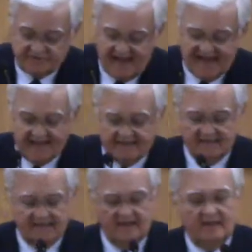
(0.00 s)
had
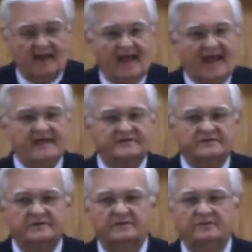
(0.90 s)
as
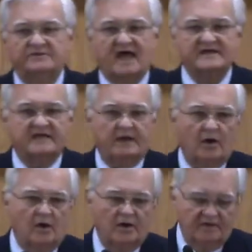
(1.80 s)
to, as I said
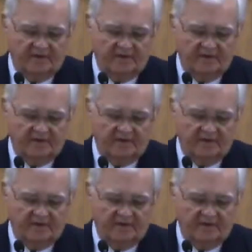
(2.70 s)
earlier, the